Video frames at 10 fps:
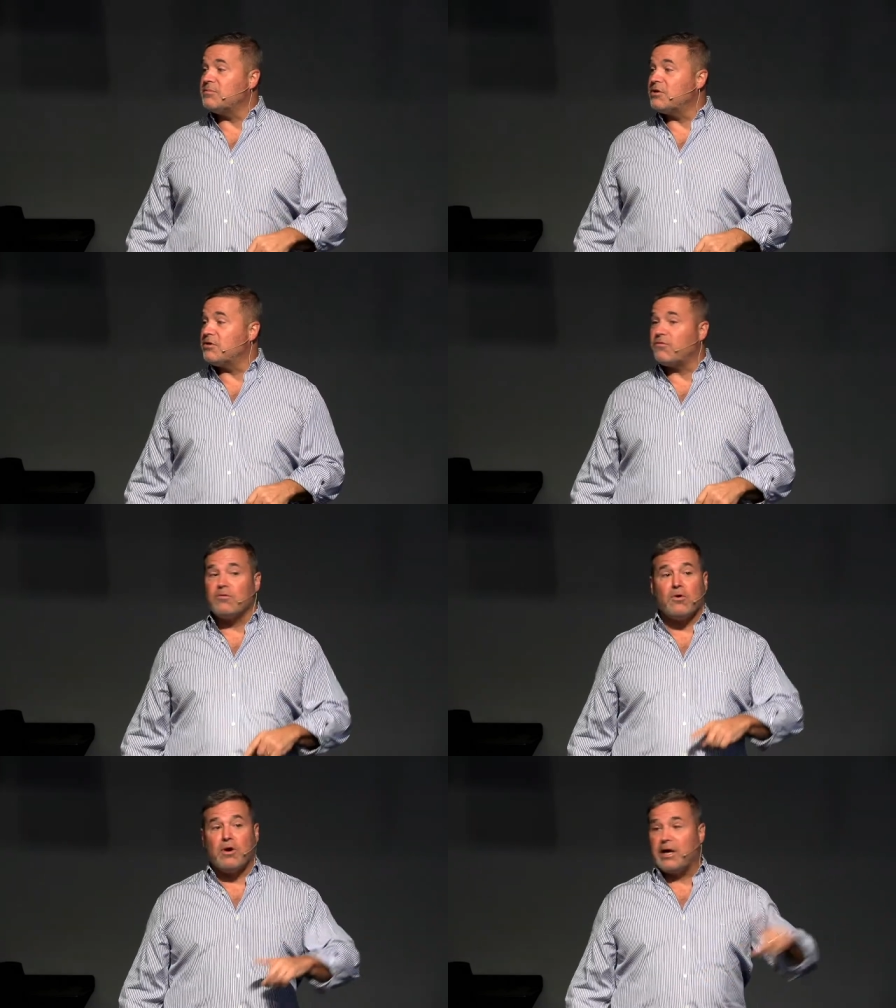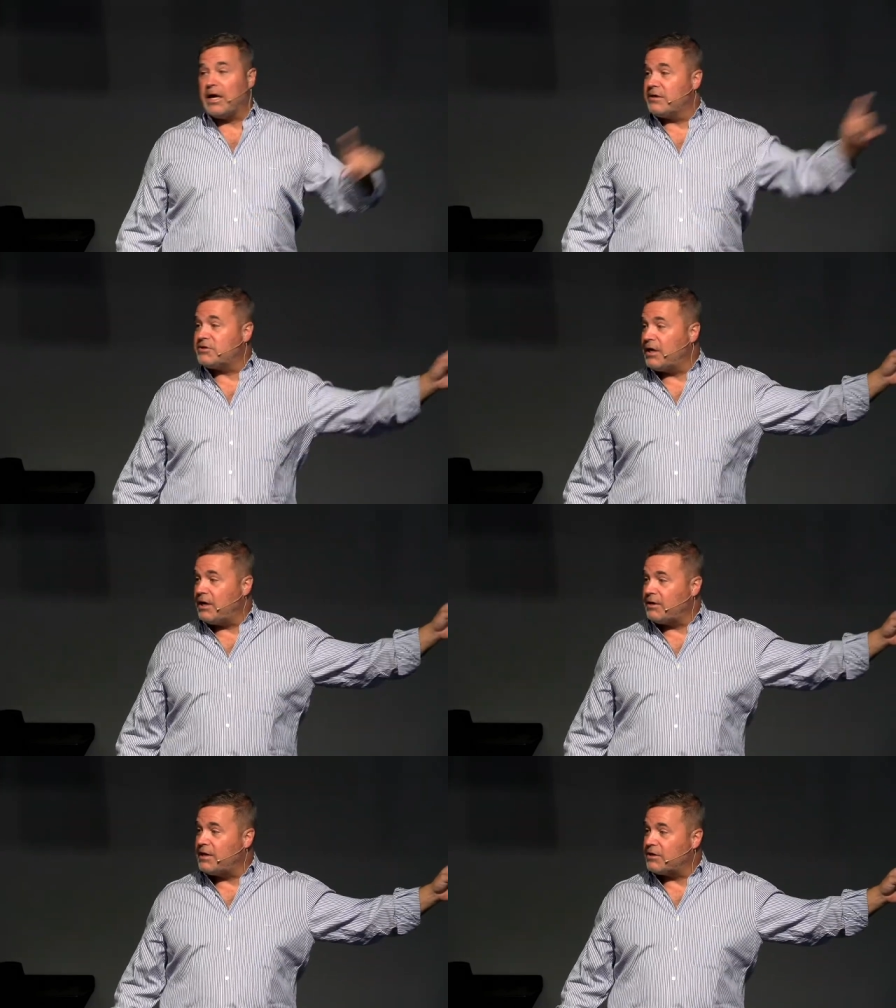to the floor, and he,
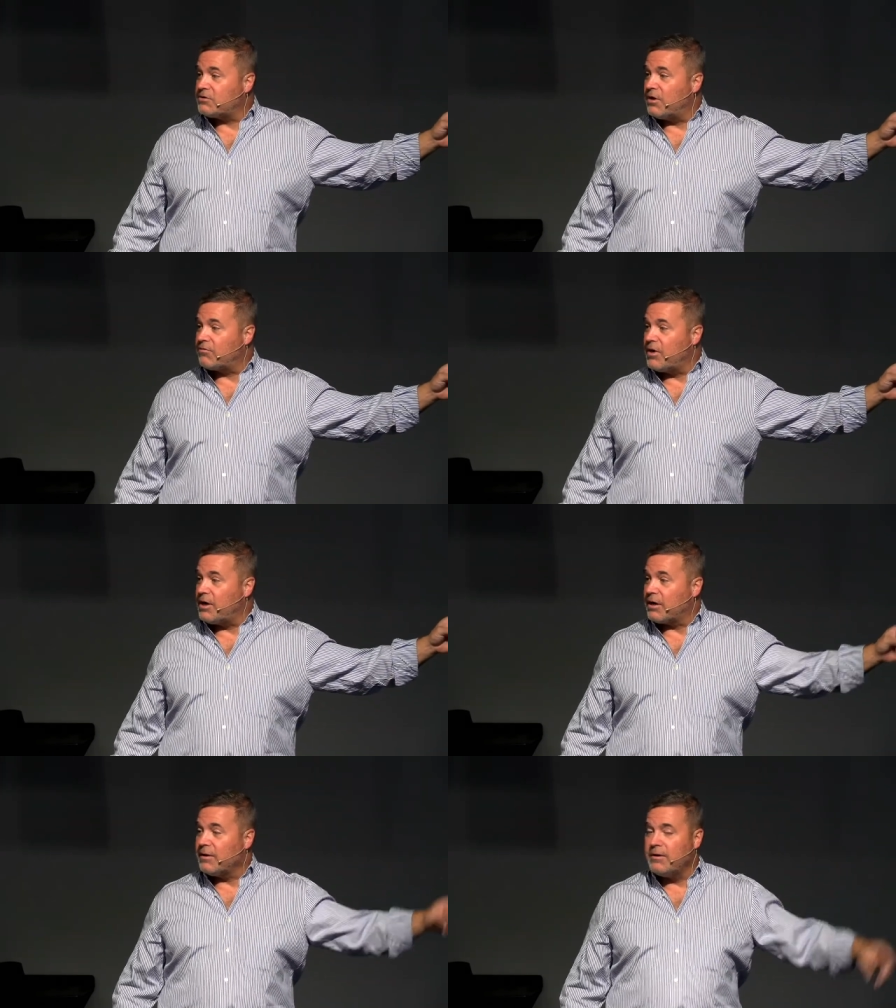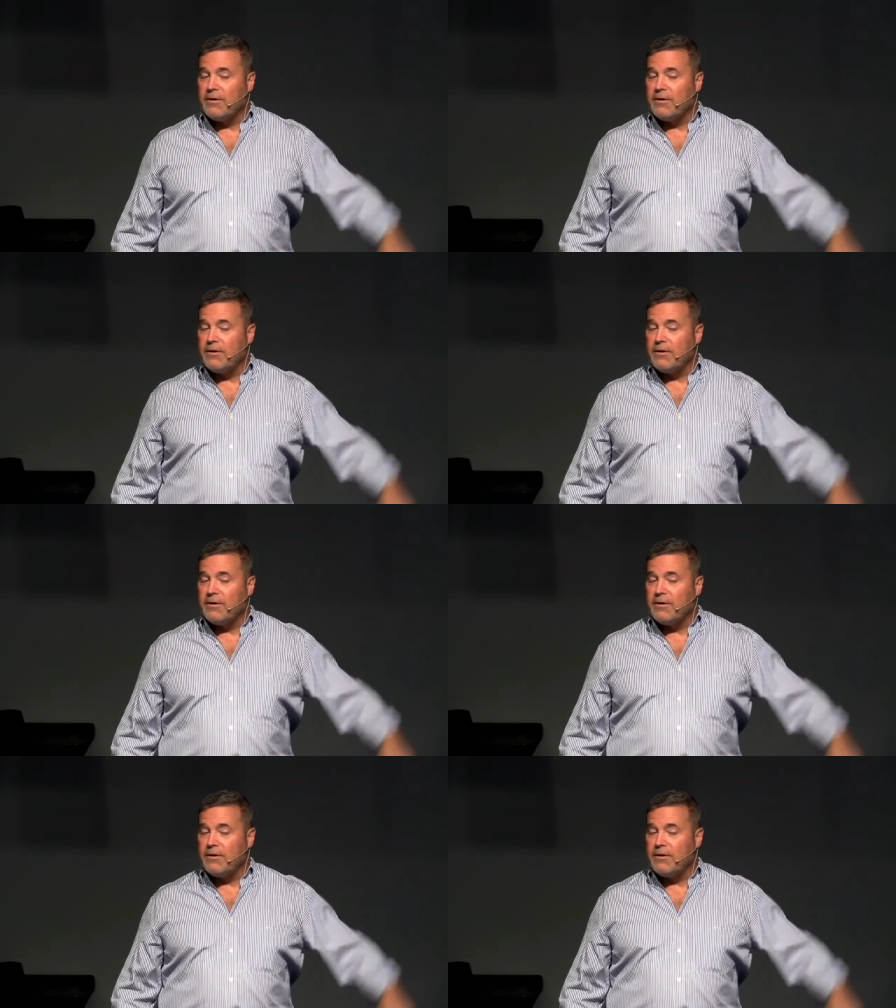he takes off running.